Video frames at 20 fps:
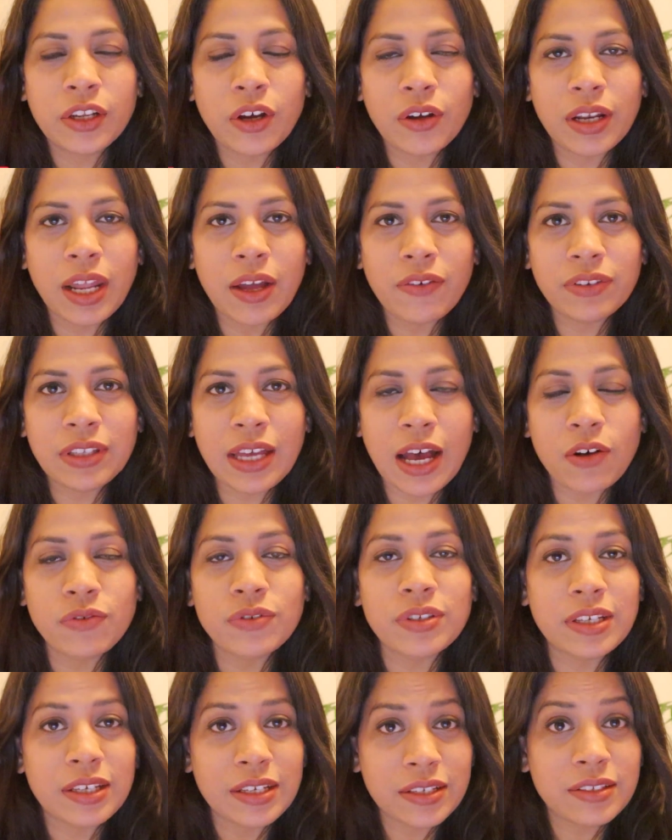Now, 11th
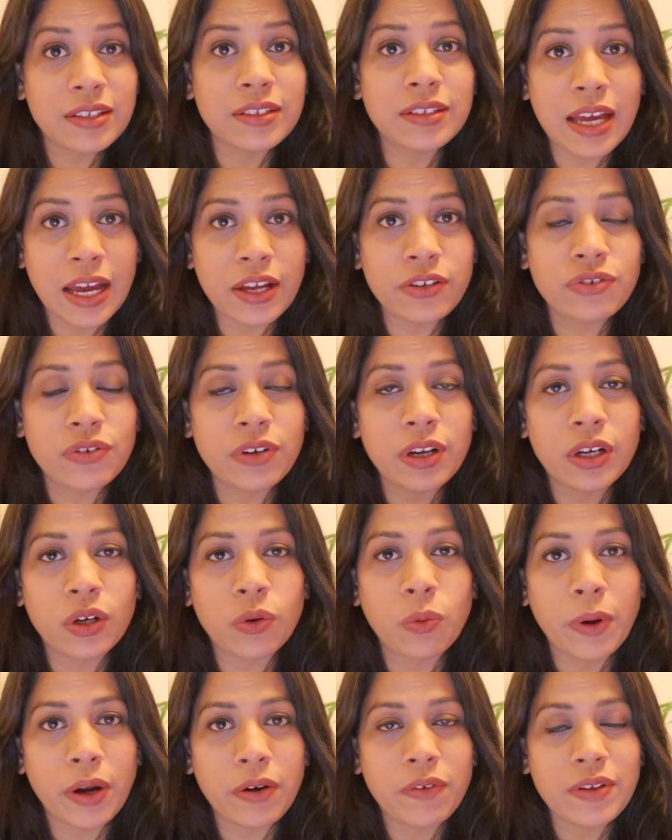house is a natural
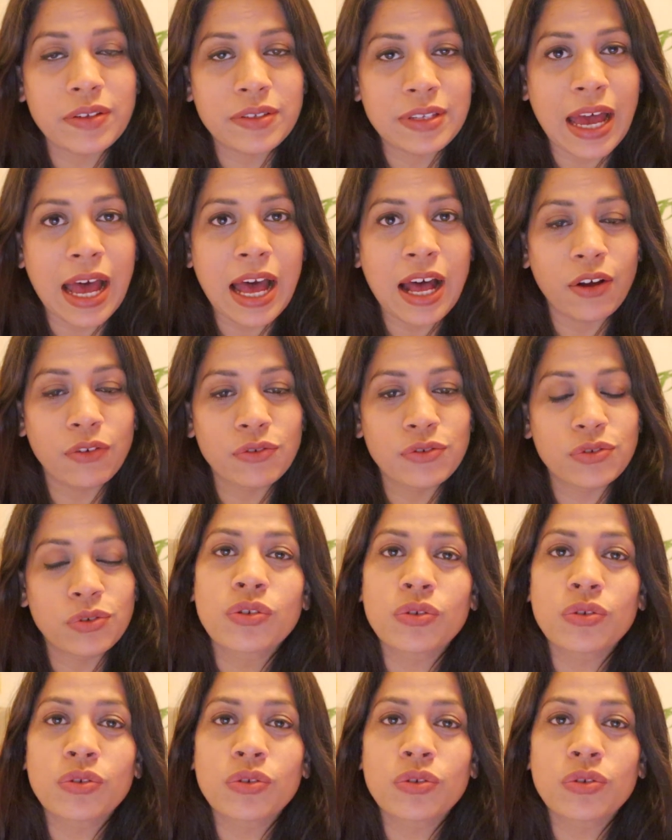Aquarius house.